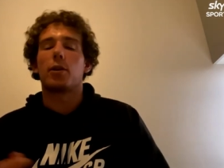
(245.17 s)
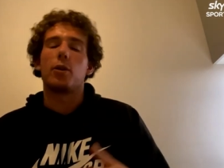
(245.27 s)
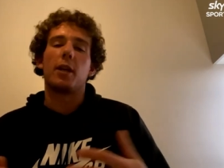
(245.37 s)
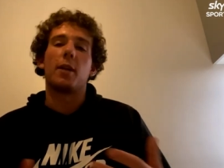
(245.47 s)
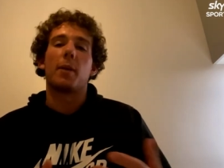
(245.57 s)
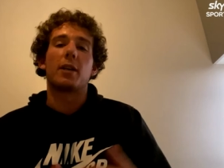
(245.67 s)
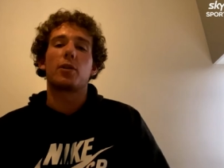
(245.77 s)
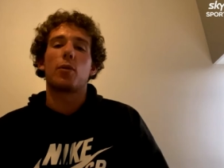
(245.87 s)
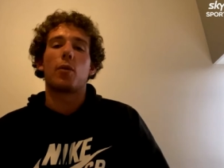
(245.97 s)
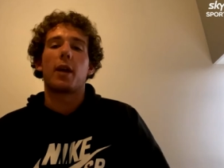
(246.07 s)
So you need to make
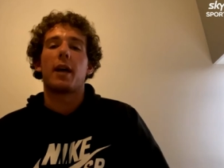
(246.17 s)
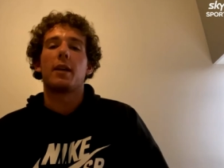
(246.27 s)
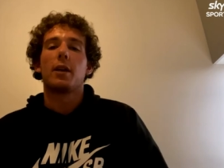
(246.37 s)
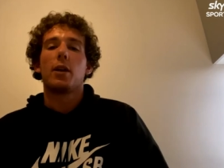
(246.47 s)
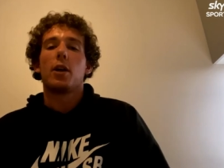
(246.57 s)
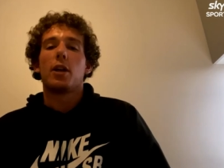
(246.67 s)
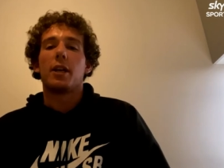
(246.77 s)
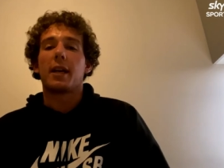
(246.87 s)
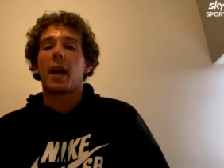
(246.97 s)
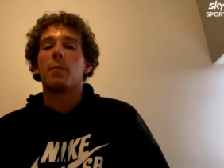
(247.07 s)
sure that
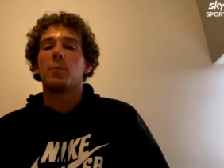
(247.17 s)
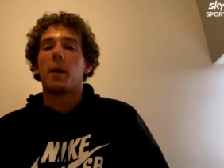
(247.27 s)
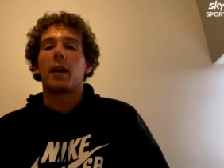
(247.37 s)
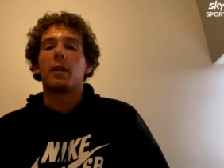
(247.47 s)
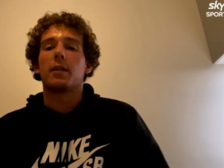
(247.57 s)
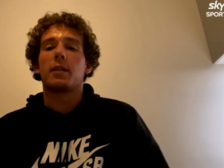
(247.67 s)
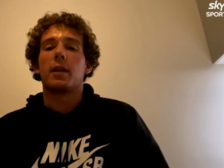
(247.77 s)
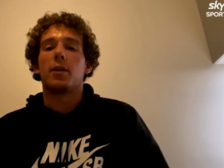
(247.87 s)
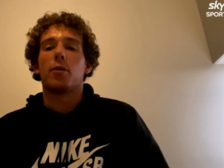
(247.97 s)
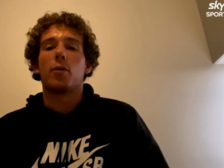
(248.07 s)
your game's balanced
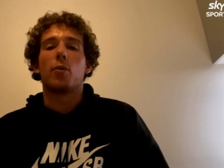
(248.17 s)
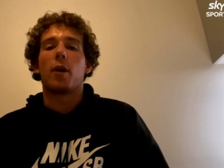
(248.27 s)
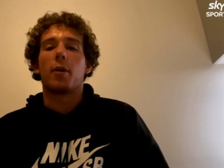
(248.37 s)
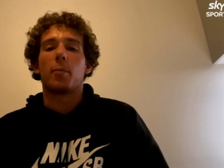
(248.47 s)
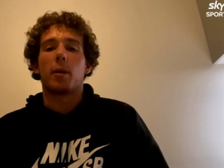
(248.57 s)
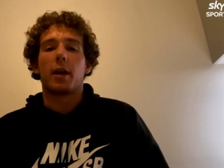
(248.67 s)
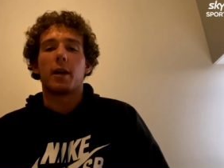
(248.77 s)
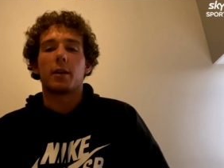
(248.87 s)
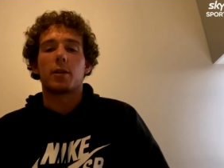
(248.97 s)
and you're an all rounder player.